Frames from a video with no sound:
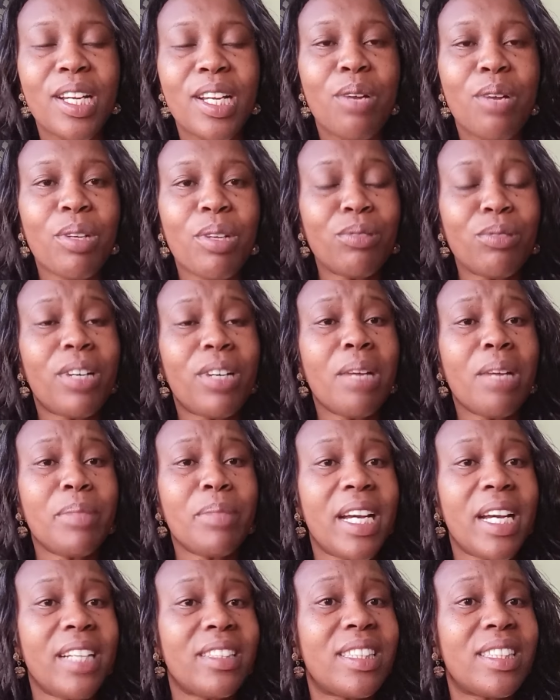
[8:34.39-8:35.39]
When you come
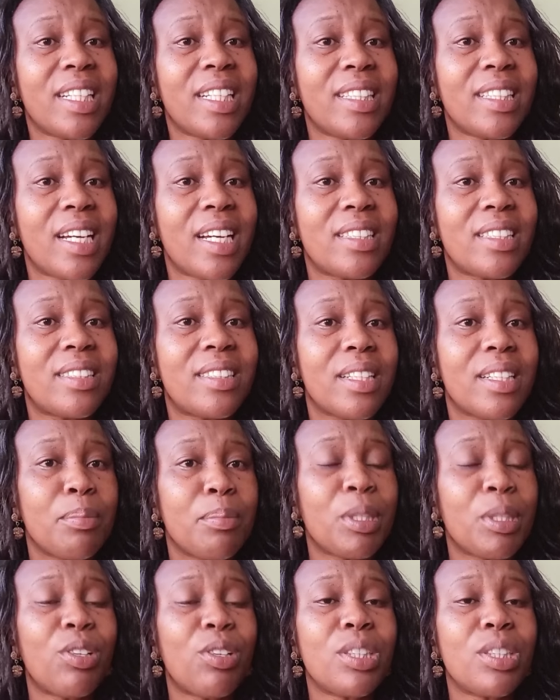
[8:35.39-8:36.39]
here and say that
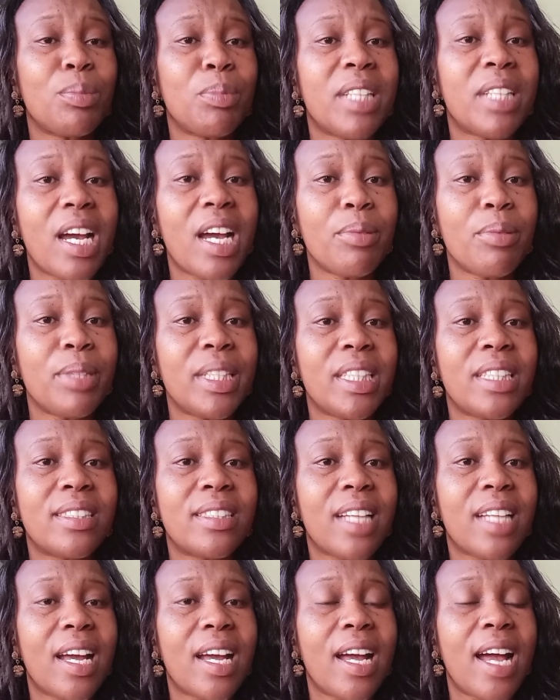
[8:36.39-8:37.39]
because Minhawi is
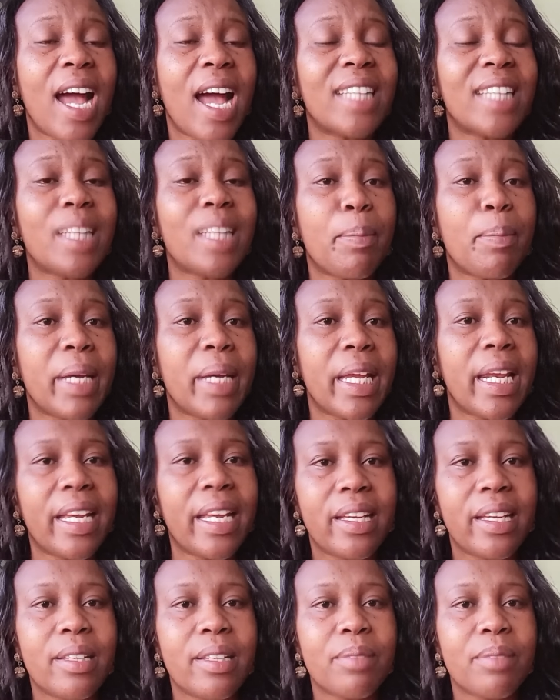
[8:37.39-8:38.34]
has a belle,